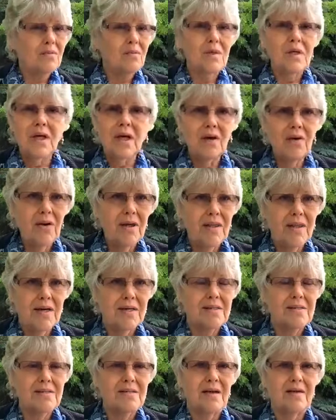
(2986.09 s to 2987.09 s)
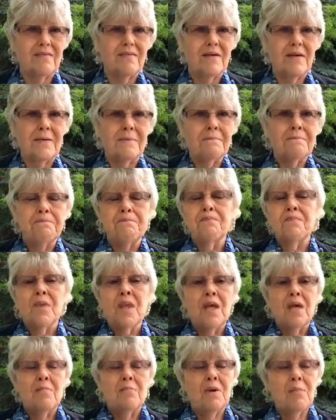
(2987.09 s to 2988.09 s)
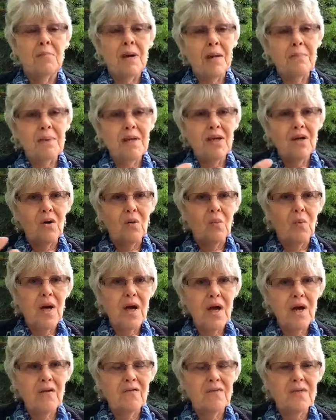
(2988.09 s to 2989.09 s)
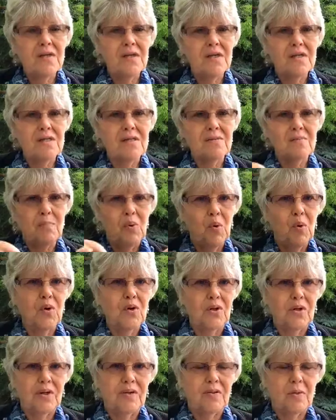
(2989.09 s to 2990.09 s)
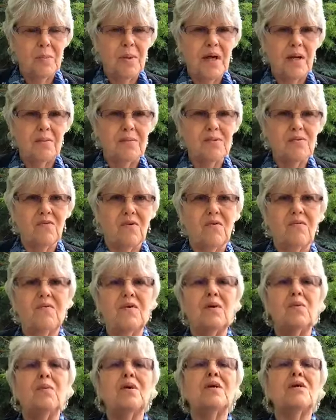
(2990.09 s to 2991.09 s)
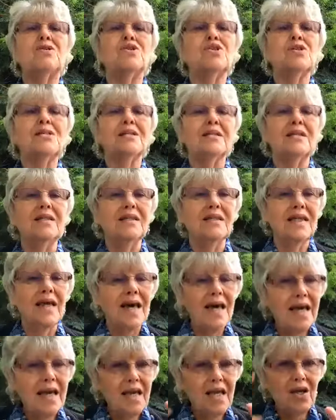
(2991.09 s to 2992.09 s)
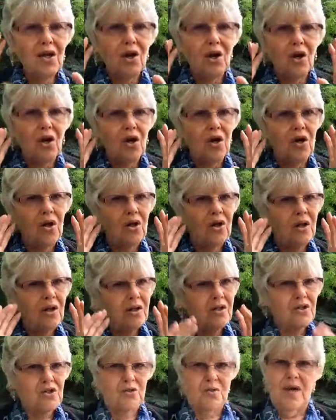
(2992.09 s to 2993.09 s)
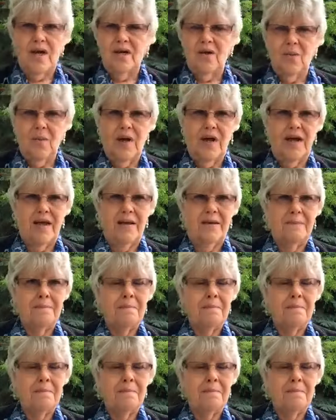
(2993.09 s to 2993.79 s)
We carry that stuff. But by being aware of this portal at the bottoms of our feet, we can just let it all drain away.